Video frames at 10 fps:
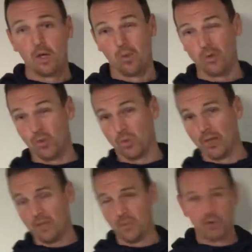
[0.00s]
which
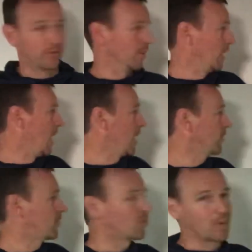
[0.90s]
really puts a lot of
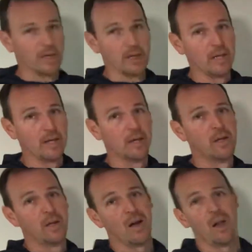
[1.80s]
strain
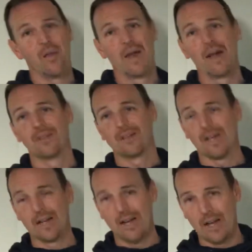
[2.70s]
on that
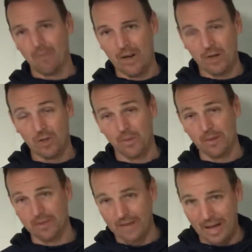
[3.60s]
outside linebacker
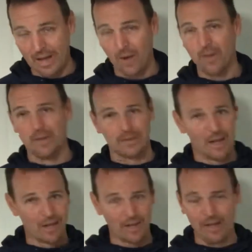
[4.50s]
because now he's
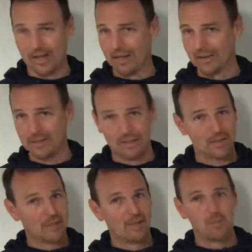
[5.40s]
got to kind of
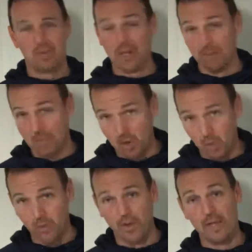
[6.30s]
play
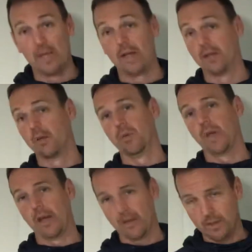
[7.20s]
both and he can't do
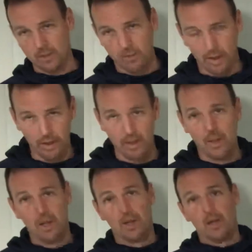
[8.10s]
that, okay?
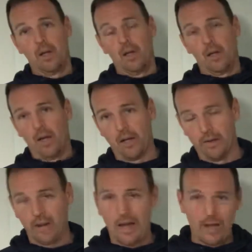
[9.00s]
And then
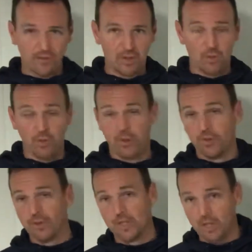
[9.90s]
the last thing we'll do
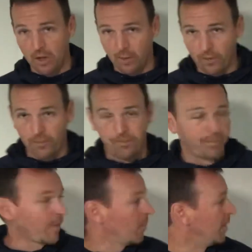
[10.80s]
is the tunnel.
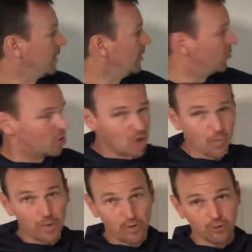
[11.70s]
Maybe he's
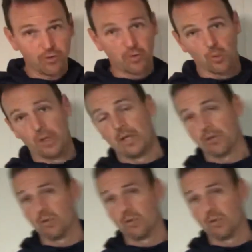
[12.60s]
jumping your screens